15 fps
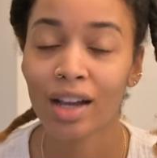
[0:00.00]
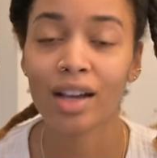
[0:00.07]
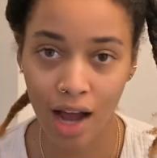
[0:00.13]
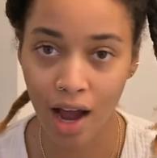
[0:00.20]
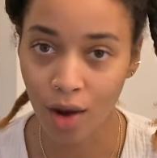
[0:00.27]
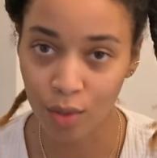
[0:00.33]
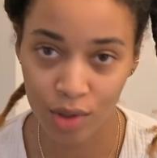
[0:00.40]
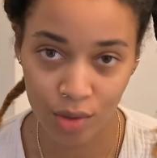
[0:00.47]

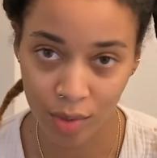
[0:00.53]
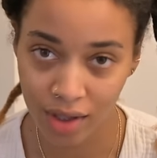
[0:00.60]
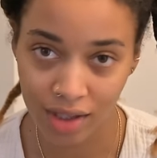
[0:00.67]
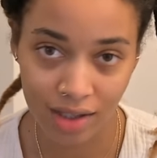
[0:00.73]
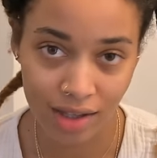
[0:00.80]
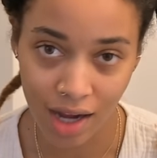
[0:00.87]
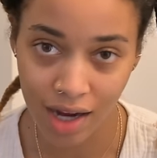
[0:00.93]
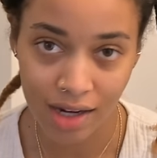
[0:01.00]
I always wear
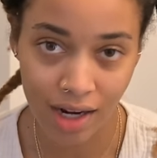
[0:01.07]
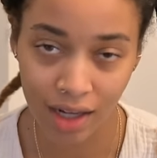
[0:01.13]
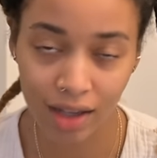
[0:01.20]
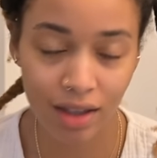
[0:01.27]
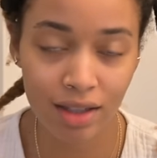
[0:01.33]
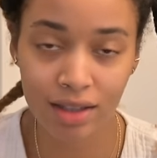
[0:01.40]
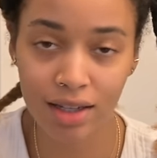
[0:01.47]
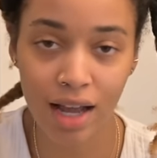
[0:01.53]
this 9
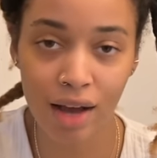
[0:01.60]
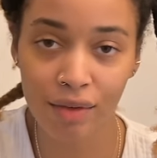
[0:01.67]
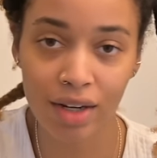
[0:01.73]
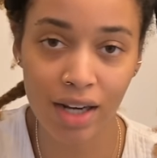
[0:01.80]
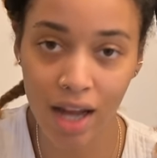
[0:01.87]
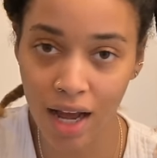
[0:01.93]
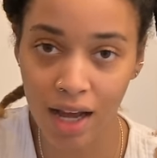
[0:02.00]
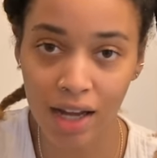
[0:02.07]
necklace. I have a
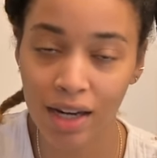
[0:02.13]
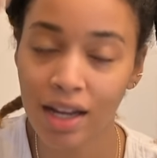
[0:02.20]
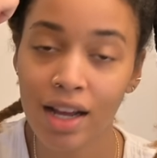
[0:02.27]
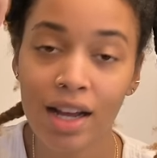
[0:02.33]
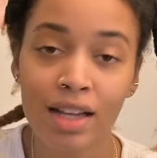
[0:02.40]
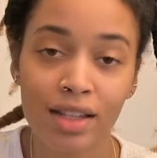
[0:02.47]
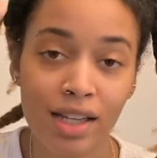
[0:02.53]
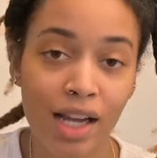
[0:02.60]
9
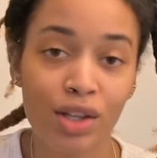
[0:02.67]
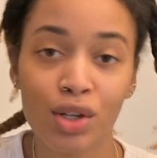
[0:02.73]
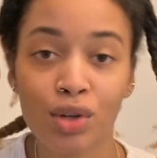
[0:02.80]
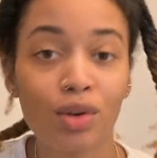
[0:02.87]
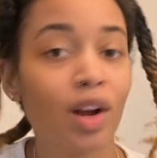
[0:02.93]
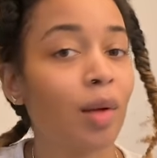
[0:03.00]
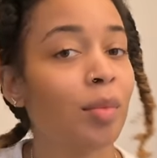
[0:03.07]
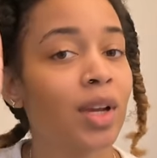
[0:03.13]

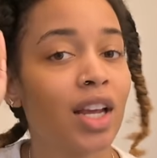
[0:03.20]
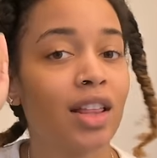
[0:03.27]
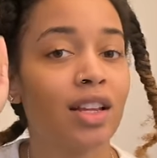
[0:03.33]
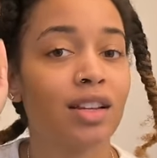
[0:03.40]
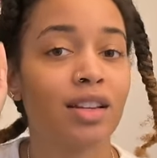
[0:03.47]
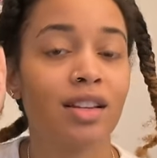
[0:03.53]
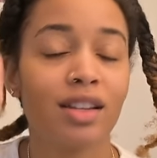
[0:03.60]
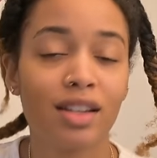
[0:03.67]
tattooed on me, and
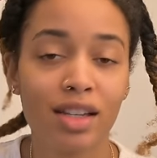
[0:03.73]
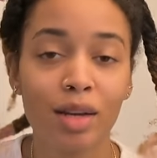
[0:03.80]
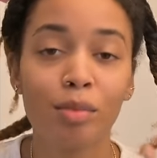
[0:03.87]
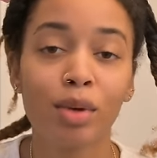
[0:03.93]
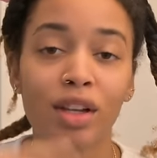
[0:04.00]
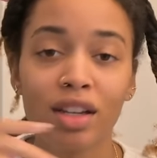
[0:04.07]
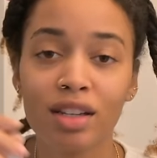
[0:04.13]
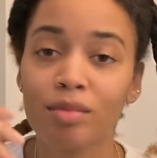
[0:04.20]
the
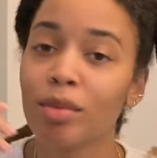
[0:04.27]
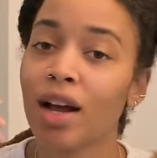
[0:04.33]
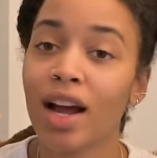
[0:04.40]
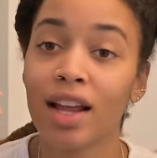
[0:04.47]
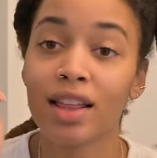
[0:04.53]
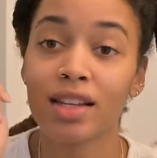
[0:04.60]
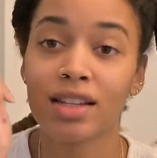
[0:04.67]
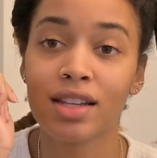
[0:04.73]
symbolism
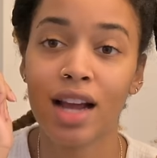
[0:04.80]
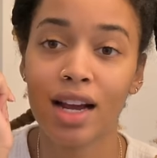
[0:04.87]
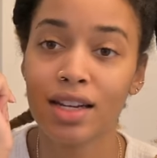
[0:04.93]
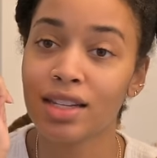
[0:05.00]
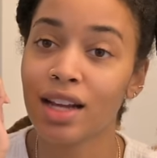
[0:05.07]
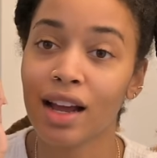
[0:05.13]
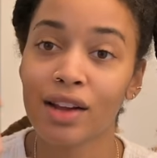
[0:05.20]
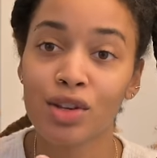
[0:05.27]
behind this 9
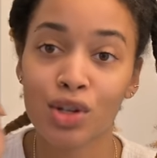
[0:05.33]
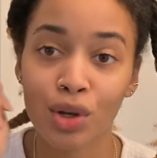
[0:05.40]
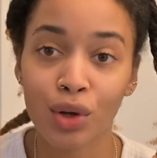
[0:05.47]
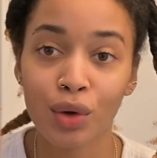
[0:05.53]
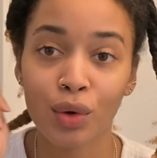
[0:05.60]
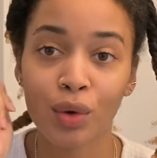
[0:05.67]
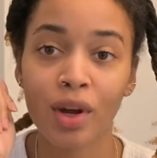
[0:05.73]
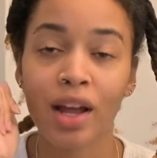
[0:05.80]

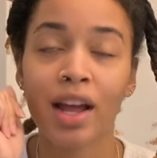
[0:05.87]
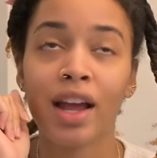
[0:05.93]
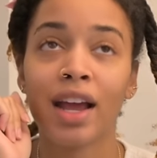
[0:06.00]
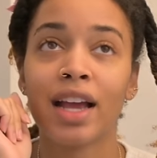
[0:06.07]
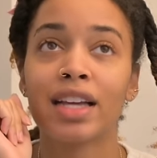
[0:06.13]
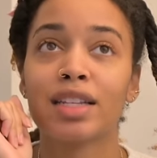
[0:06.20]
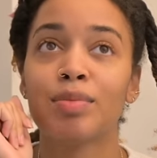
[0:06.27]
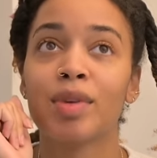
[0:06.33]
tattoo
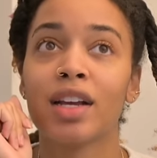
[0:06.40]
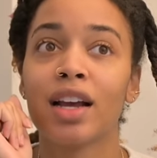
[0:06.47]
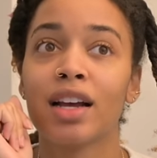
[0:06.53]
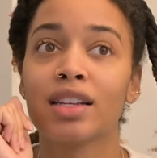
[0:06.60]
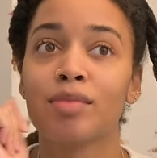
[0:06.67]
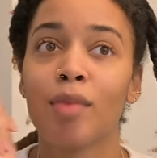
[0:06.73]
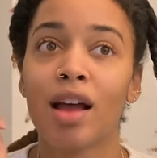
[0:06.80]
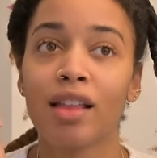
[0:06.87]
is
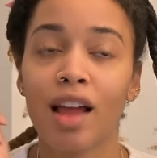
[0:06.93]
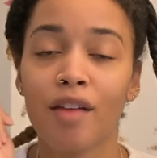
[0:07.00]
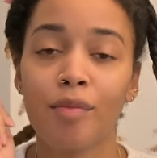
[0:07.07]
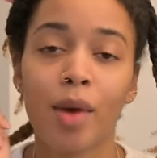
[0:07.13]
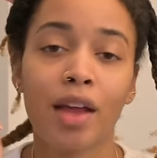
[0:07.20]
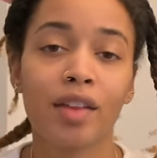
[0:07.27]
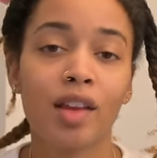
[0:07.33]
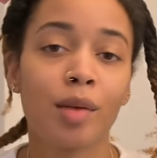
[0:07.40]
because my life
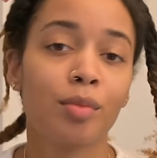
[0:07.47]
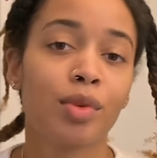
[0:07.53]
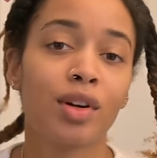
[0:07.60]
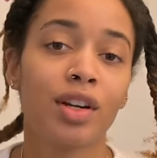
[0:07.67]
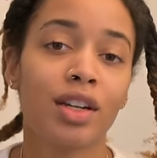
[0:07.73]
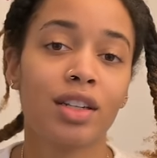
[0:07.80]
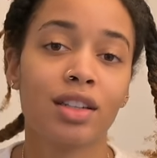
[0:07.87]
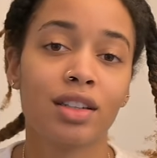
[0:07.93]
path number
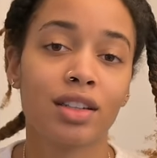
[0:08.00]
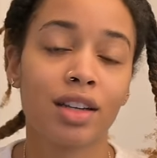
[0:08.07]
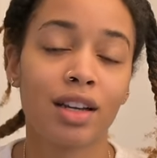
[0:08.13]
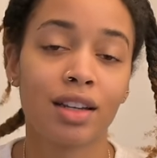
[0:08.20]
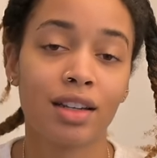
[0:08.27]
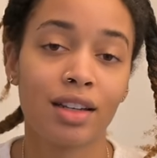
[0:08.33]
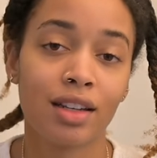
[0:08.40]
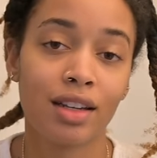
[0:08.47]
is
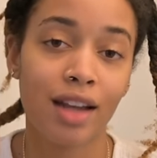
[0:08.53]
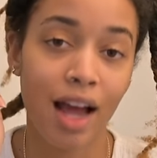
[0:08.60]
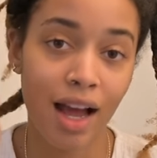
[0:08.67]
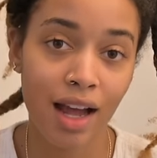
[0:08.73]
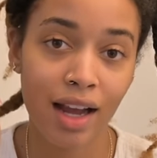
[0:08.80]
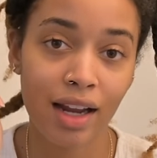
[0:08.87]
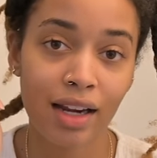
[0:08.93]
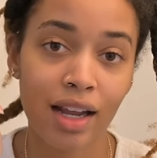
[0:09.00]

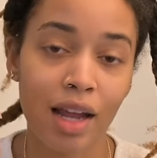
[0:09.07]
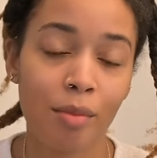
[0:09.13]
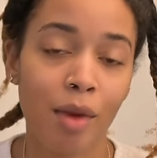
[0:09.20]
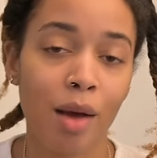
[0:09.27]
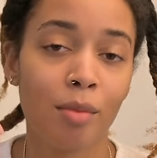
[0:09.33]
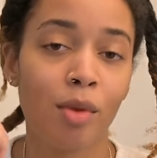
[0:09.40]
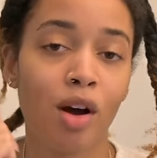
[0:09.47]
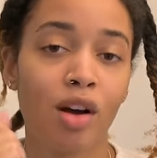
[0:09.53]
9 and
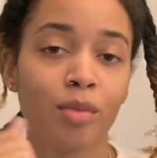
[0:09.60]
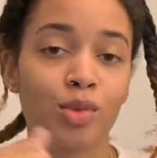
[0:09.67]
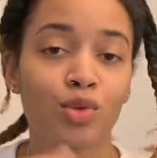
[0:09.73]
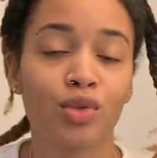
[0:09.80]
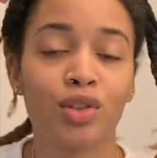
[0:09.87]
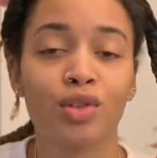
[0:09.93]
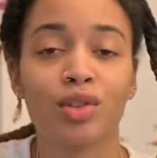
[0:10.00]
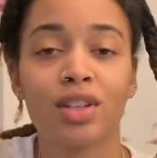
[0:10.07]
my mom's
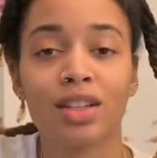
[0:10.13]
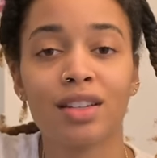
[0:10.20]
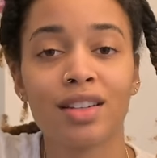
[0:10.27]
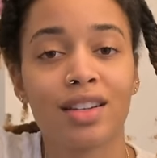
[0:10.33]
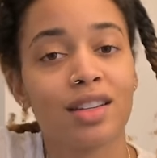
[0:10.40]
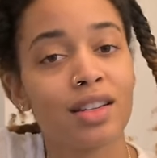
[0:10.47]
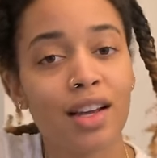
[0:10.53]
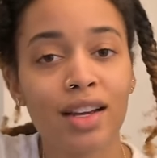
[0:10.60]
reduces
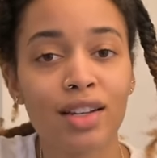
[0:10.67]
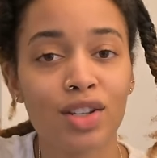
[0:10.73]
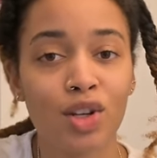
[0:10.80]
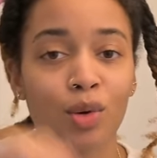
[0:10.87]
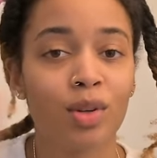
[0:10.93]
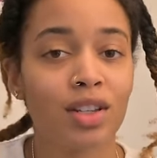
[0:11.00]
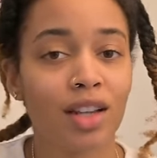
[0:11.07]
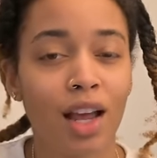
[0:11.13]
to 6,
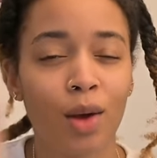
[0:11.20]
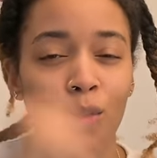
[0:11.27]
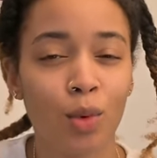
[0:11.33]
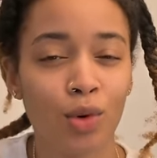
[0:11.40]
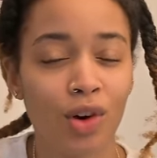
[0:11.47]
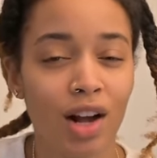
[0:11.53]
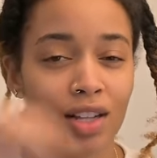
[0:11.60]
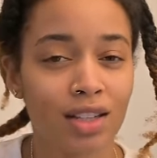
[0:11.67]
so it's like we'll
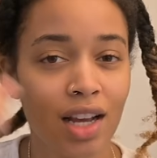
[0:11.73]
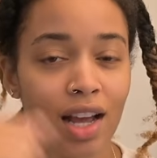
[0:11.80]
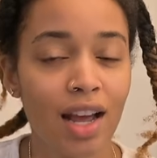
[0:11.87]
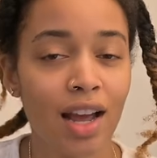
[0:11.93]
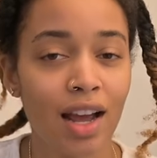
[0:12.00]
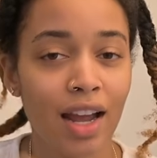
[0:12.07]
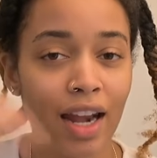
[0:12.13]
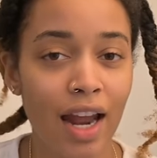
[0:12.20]
cross
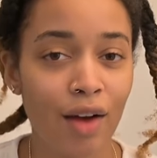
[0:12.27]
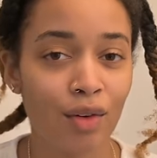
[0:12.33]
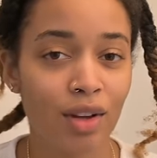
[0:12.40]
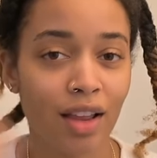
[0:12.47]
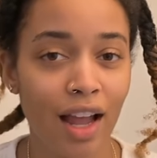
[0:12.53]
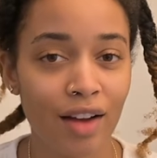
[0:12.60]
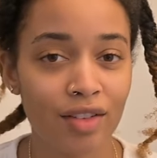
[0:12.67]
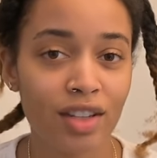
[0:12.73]
in every
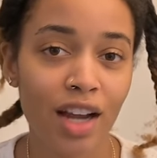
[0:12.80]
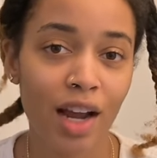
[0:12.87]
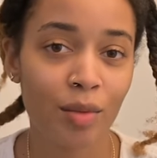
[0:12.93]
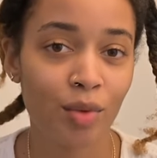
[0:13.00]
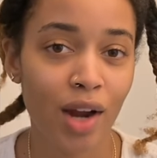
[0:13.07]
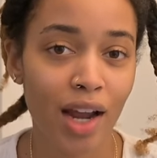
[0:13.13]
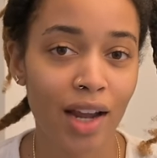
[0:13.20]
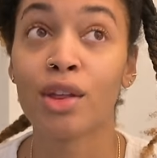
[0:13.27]
lifetime,
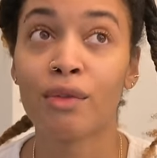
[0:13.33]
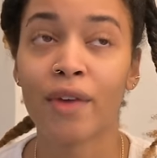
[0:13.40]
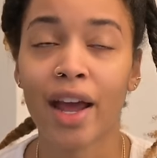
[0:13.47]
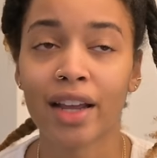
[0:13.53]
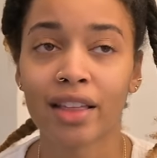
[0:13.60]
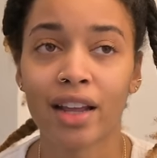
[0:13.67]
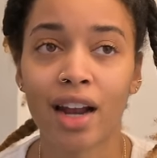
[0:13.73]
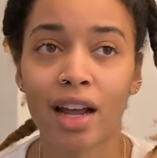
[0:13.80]
right? The
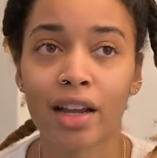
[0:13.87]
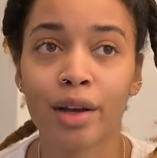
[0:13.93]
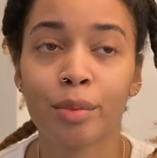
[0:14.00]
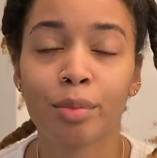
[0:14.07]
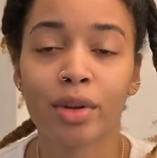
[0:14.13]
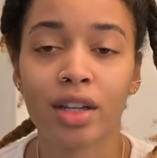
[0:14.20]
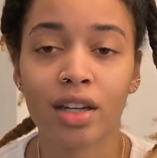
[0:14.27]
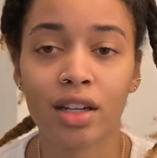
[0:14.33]
fact that I
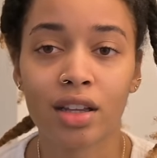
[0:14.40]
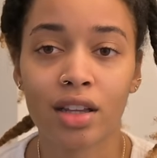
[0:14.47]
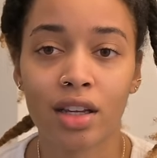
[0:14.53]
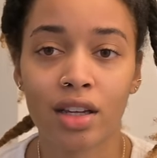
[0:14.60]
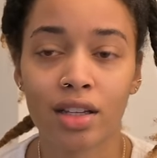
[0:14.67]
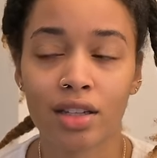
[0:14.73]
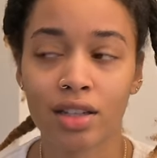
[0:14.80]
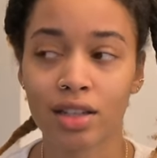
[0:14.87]
completed
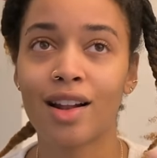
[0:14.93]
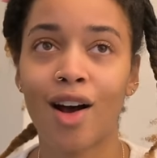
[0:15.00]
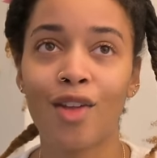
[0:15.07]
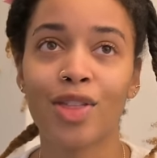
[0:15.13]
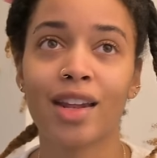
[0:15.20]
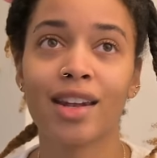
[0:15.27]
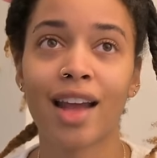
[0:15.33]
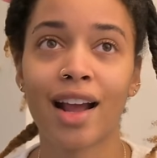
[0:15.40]
this on
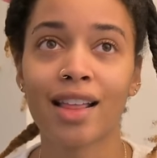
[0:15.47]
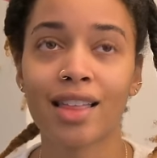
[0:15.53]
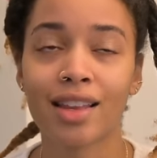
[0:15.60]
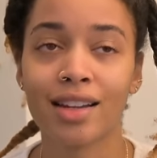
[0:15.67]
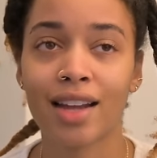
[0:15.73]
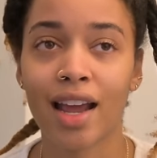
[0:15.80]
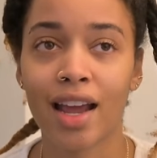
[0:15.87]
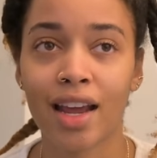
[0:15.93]
the
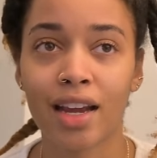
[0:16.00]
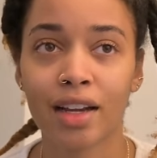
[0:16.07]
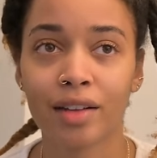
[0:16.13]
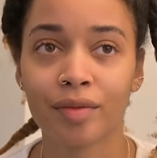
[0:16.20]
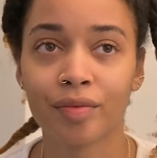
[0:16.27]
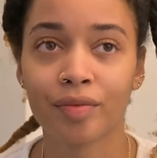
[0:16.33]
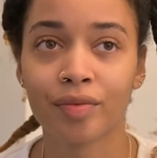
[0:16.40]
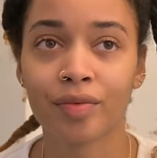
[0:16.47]
9th day
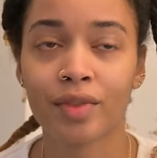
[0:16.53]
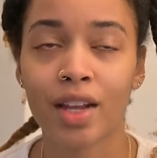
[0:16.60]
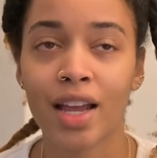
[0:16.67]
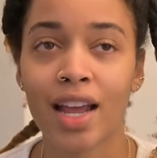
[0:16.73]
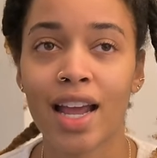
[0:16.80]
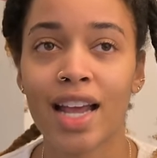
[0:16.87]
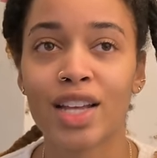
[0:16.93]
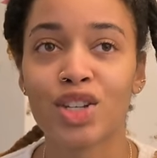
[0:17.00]

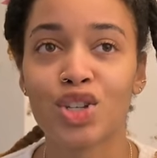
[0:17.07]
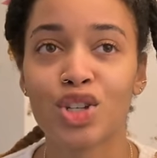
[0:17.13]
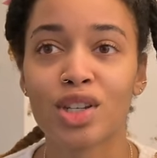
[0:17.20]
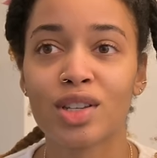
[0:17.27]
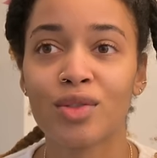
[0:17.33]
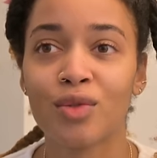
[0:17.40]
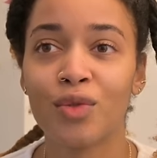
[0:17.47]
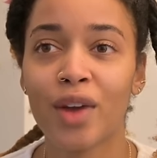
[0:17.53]
is
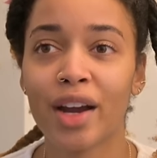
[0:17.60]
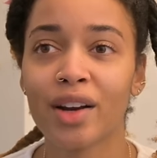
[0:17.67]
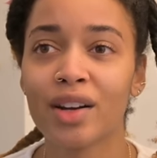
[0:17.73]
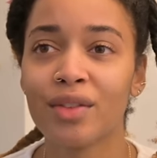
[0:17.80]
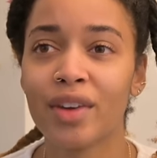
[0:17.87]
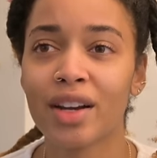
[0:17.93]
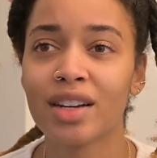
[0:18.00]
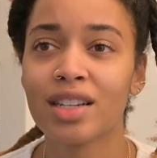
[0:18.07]
just very,
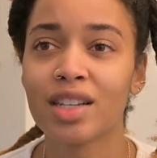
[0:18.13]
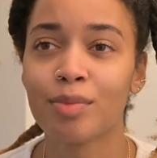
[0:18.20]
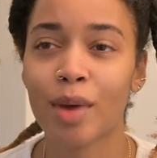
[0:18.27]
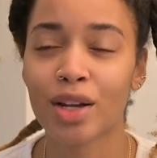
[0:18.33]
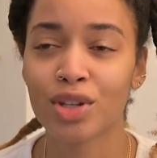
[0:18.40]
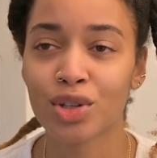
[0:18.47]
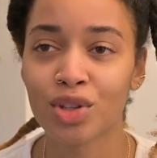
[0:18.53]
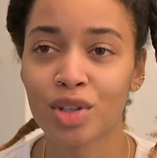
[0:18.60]
very
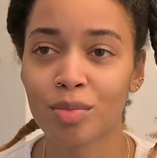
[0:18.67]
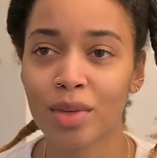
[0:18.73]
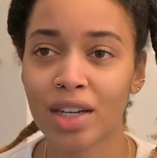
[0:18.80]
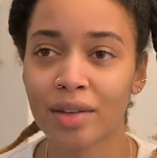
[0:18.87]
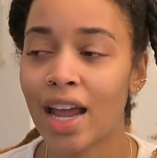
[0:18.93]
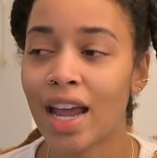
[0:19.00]
special to me.